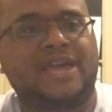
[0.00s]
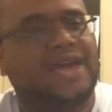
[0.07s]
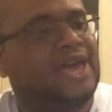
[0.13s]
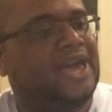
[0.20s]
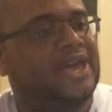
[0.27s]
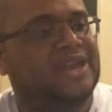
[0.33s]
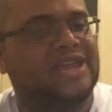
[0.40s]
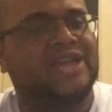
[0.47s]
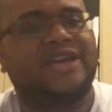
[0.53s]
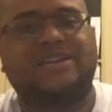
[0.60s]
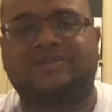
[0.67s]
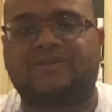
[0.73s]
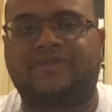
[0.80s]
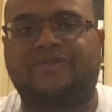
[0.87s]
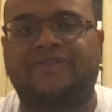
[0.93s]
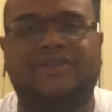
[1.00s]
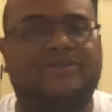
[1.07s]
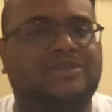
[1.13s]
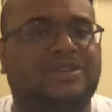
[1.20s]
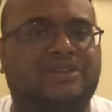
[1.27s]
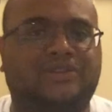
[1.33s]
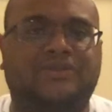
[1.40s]
And he has
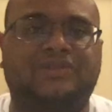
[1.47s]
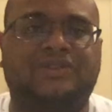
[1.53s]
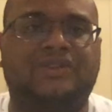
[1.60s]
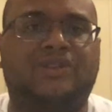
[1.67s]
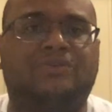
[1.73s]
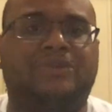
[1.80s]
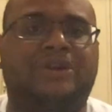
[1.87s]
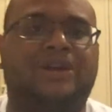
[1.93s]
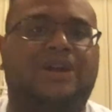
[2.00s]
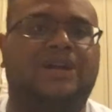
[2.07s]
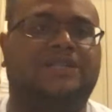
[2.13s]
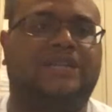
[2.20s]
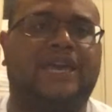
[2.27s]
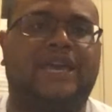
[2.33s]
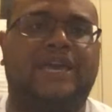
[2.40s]
refused to do so because